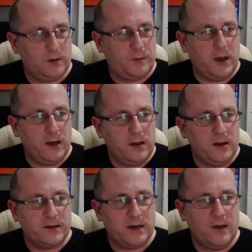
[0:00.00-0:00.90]
been in
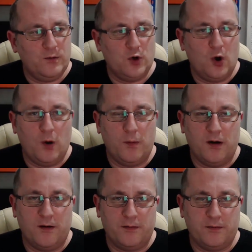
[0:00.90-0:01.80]
the same job
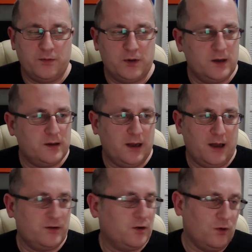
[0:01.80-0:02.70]
since they
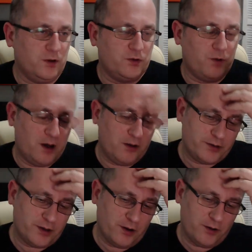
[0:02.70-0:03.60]
left school as well,
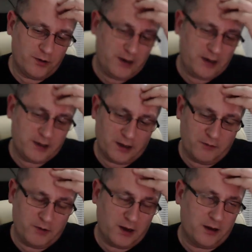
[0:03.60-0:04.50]
so he suddenly
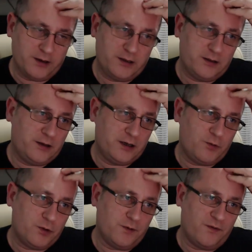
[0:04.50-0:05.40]
realised this
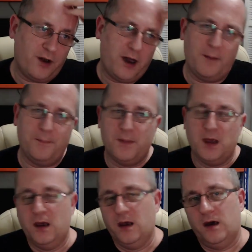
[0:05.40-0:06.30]
wasn't for him,
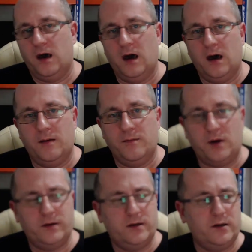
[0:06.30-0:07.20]

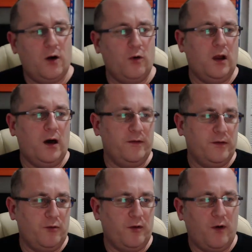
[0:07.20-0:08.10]
because his whole life
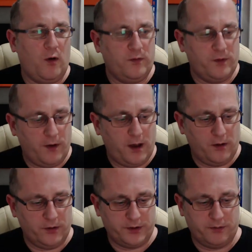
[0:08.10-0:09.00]
had revolved
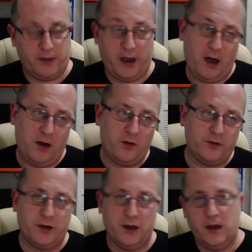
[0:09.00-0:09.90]
around the
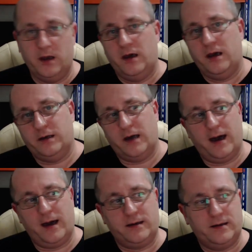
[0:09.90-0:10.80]
house, his
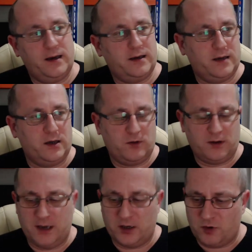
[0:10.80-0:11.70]
ex, etc,
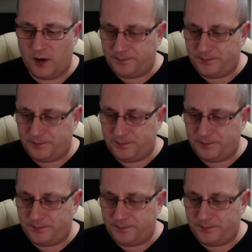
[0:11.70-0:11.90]
etc.